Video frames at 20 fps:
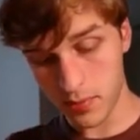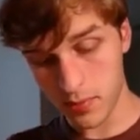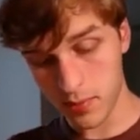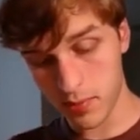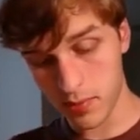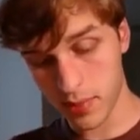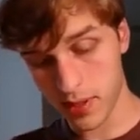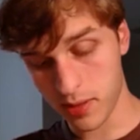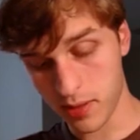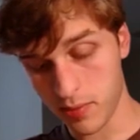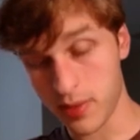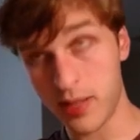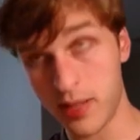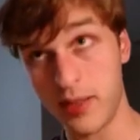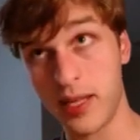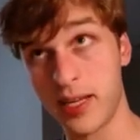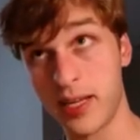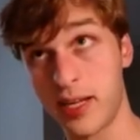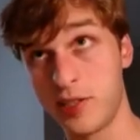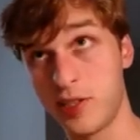But one
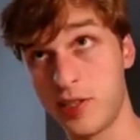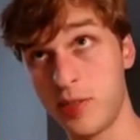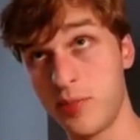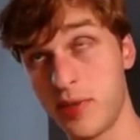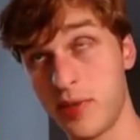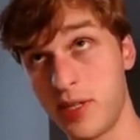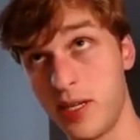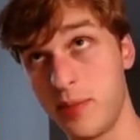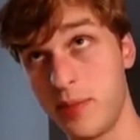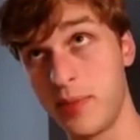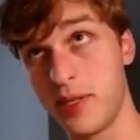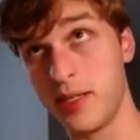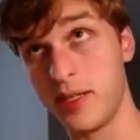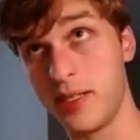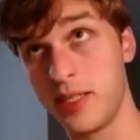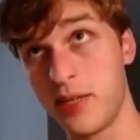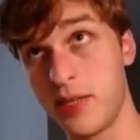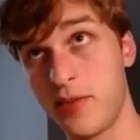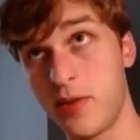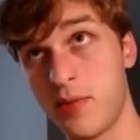thing I should bring up
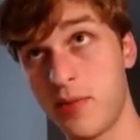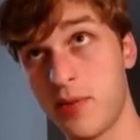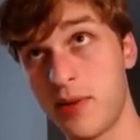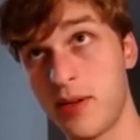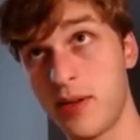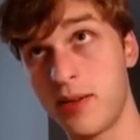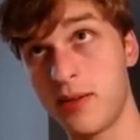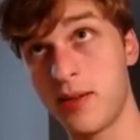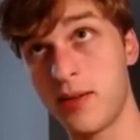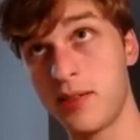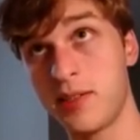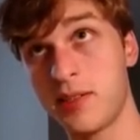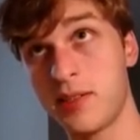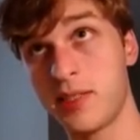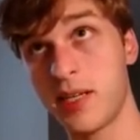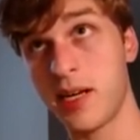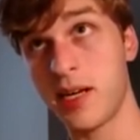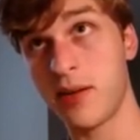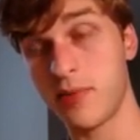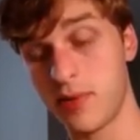is if you run, let's just
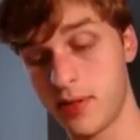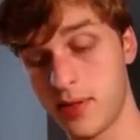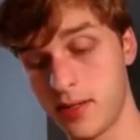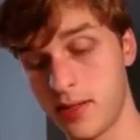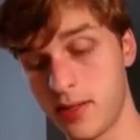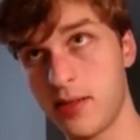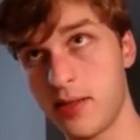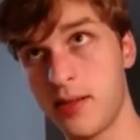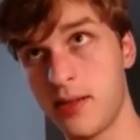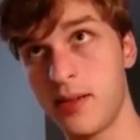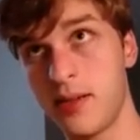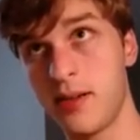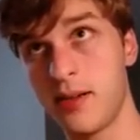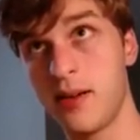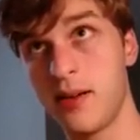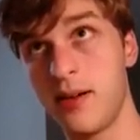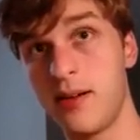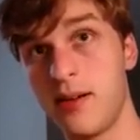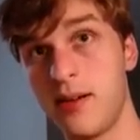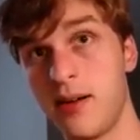say I run,
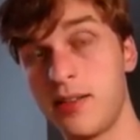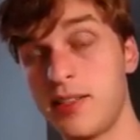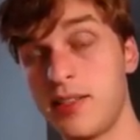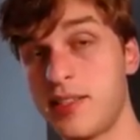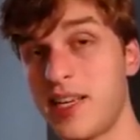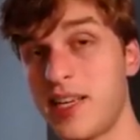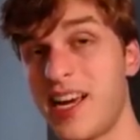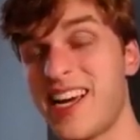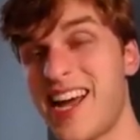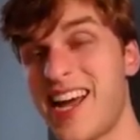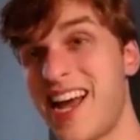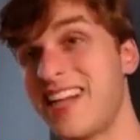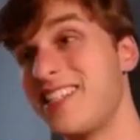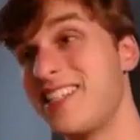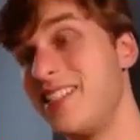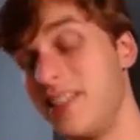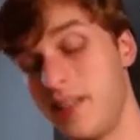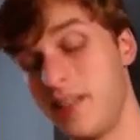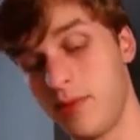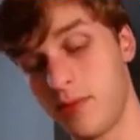let's just say I
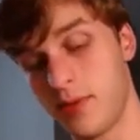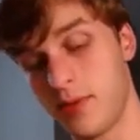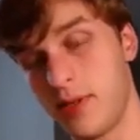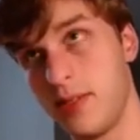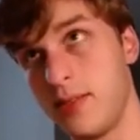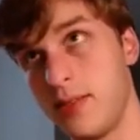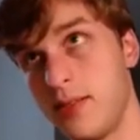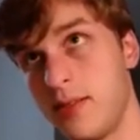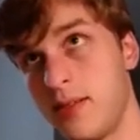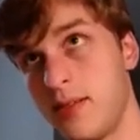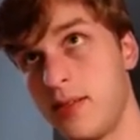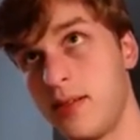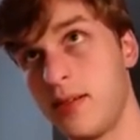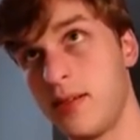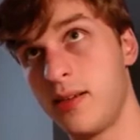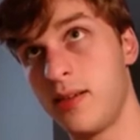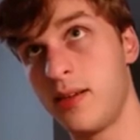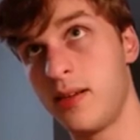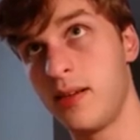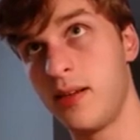accidentally run
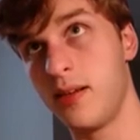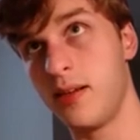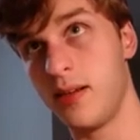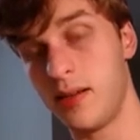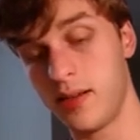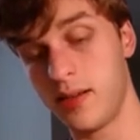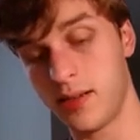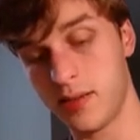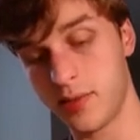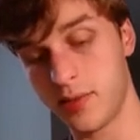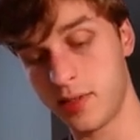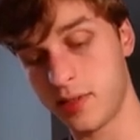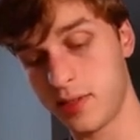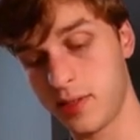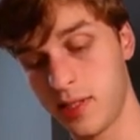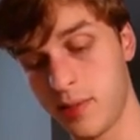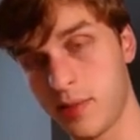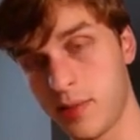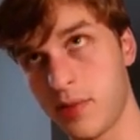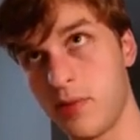um,
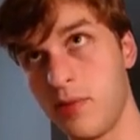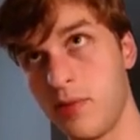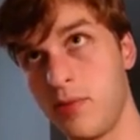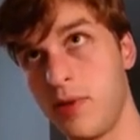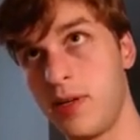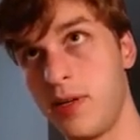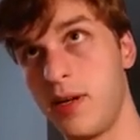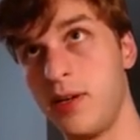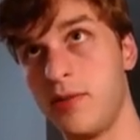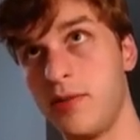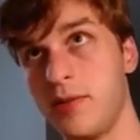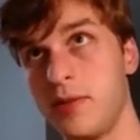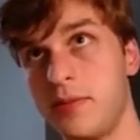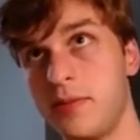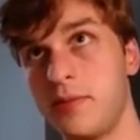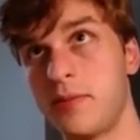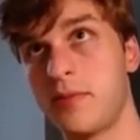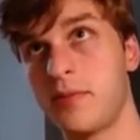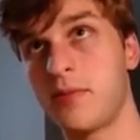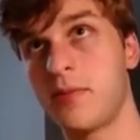sleep 100.
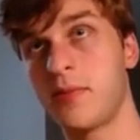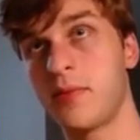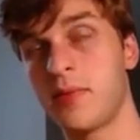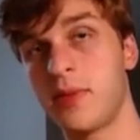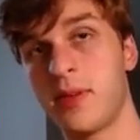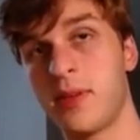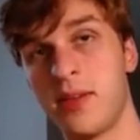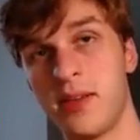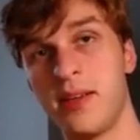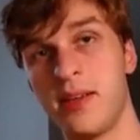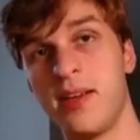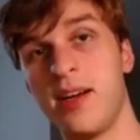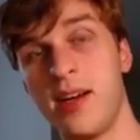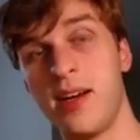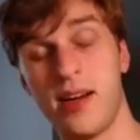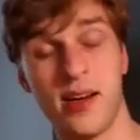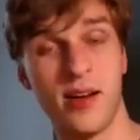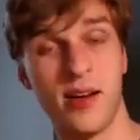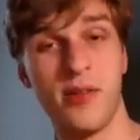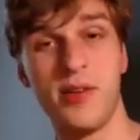
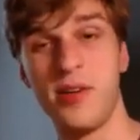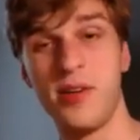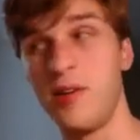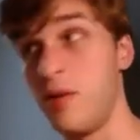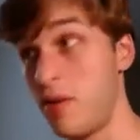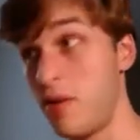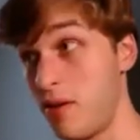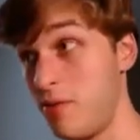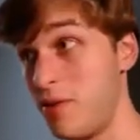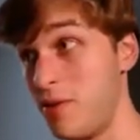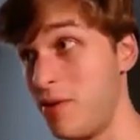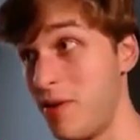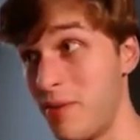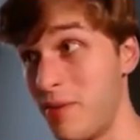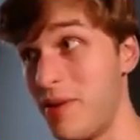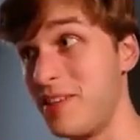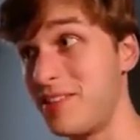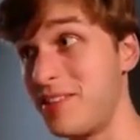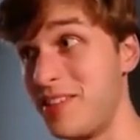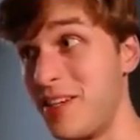Oh no, I, oh no, I
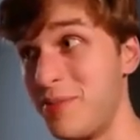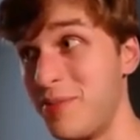messed up.